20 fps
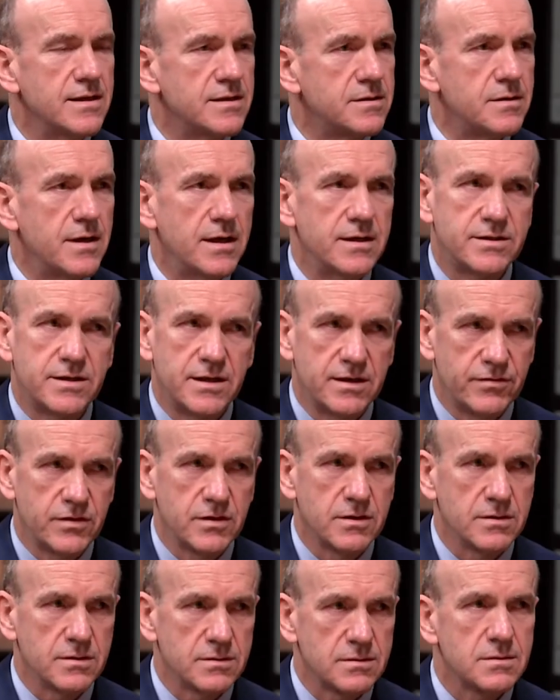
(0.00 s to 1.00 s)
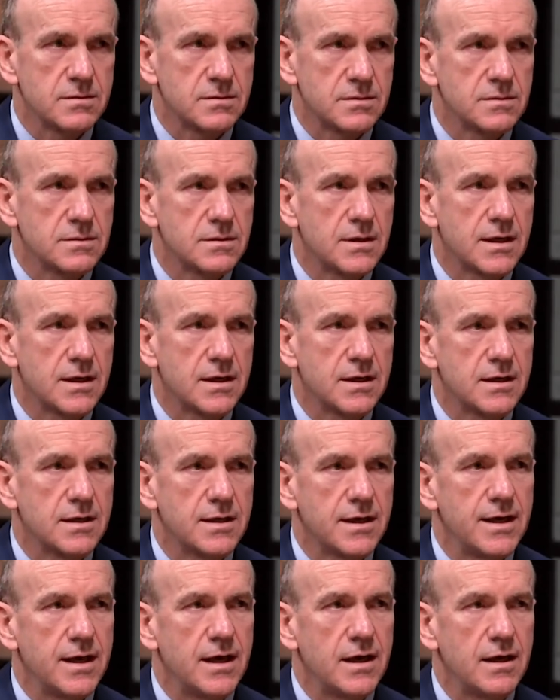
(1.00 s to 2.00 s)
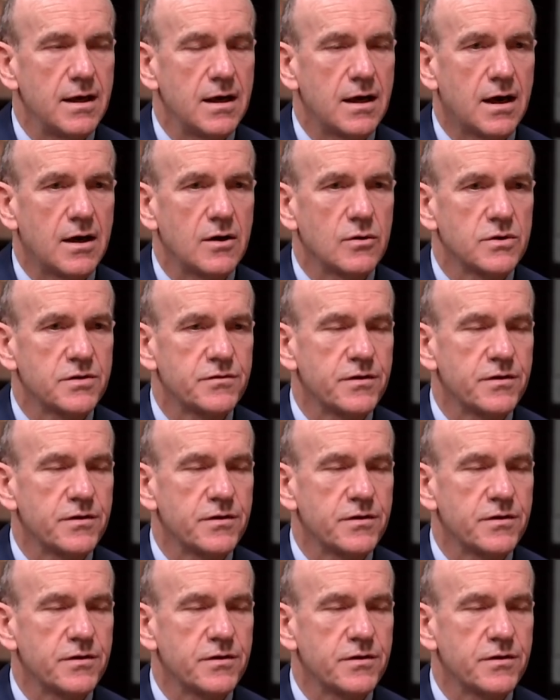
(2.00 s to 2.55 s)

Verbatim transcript: it's, it's difficult. Uh, it, it, I always